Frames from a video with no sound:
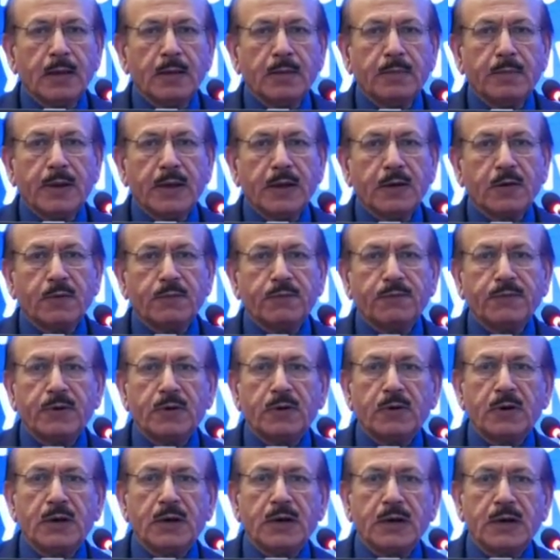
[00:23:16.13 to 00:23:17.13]

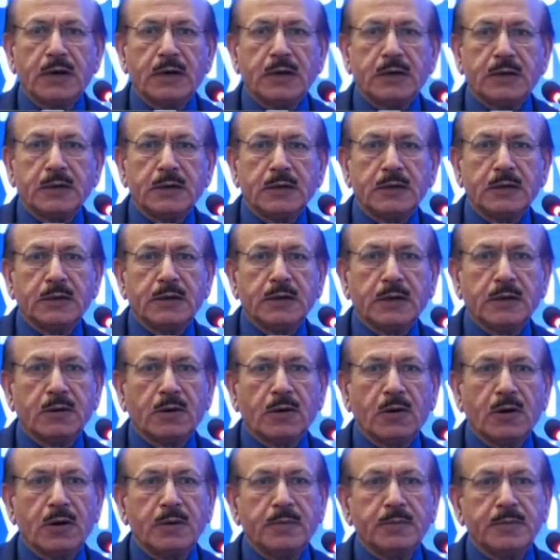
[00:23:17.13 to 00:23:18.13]
mycophenolate,
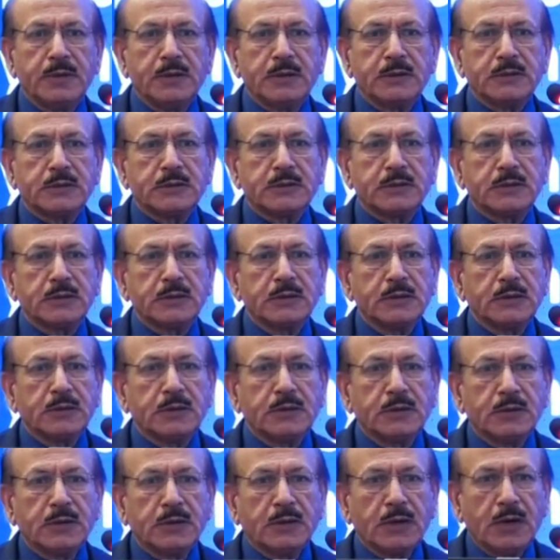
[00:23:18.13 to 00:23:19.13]
tacrolimus,
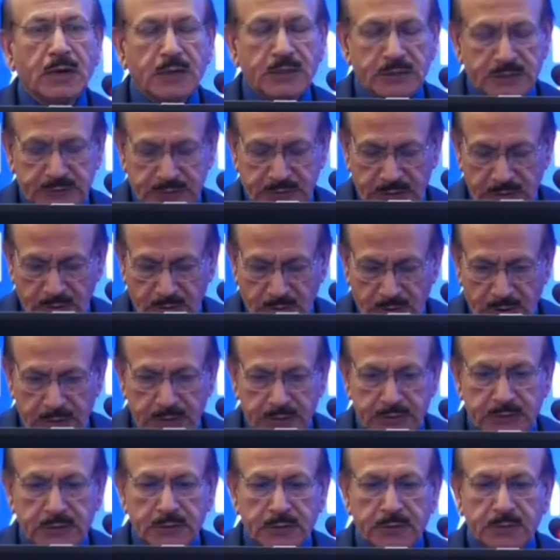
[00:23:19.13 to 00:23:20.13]
and
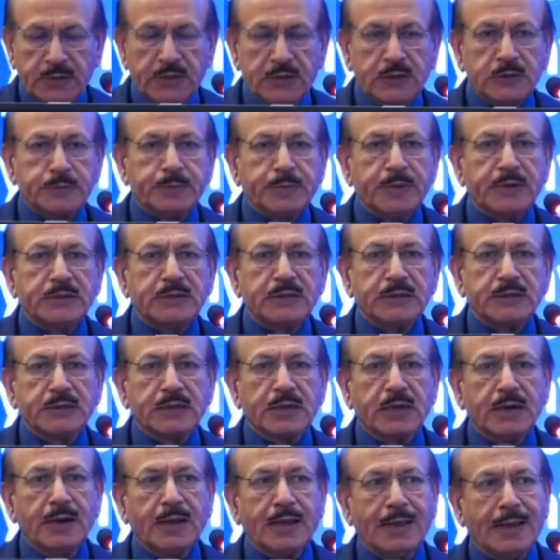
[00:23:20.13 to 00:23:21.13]
steroids, these patients
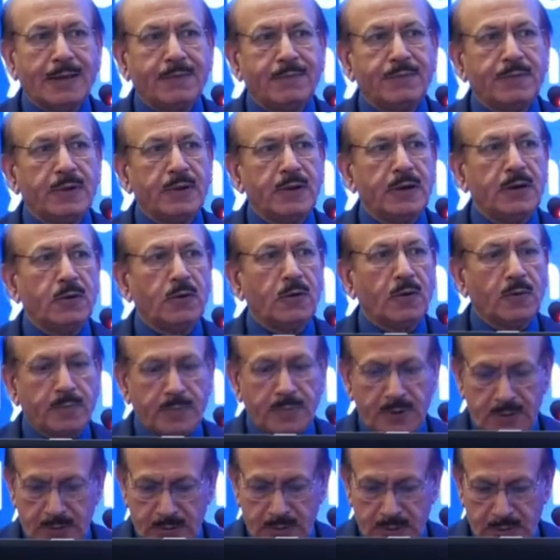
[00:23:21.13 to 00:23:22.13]
can have a
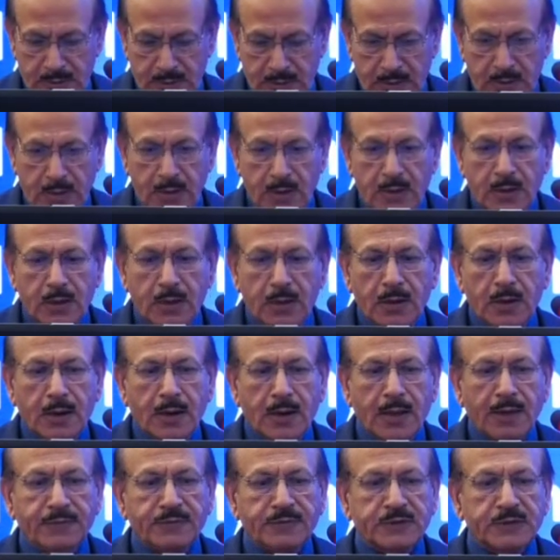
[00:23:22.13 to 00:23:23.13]
normal
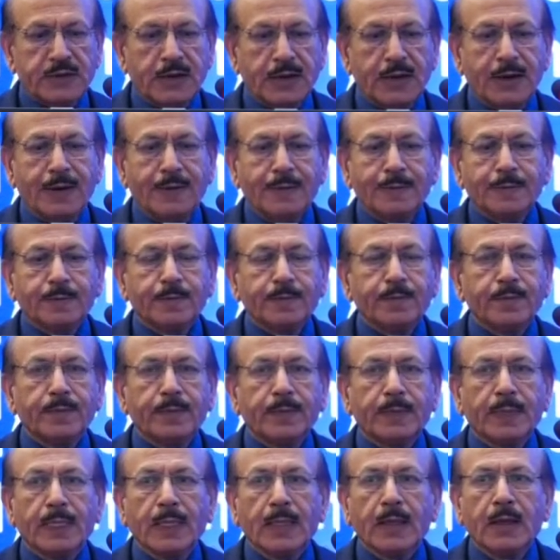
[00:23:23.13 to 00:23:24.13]
lifestyle.
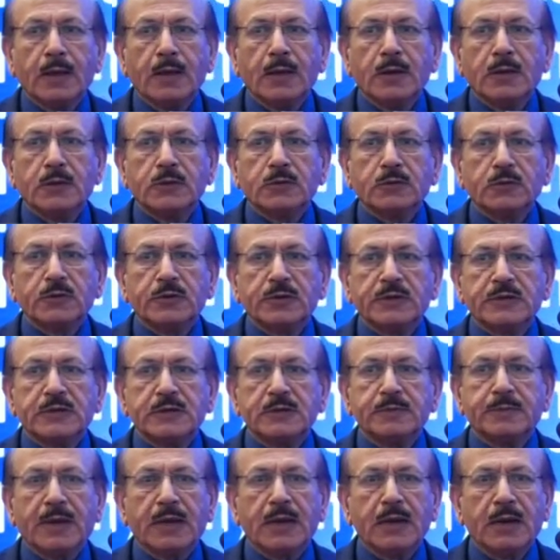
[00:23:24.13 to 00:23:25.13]
So this
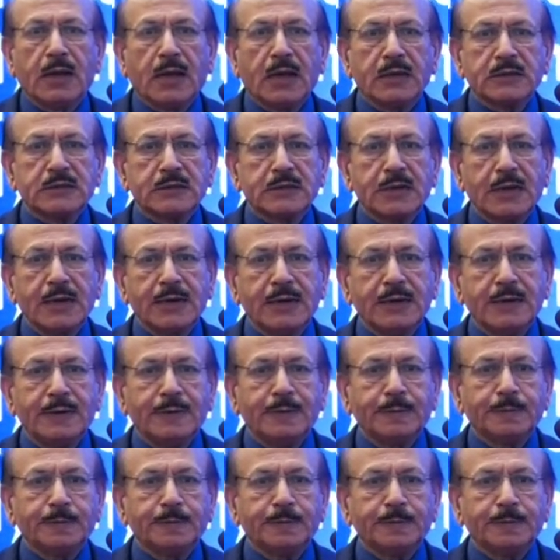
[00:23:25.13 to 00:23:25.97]
is my last slide,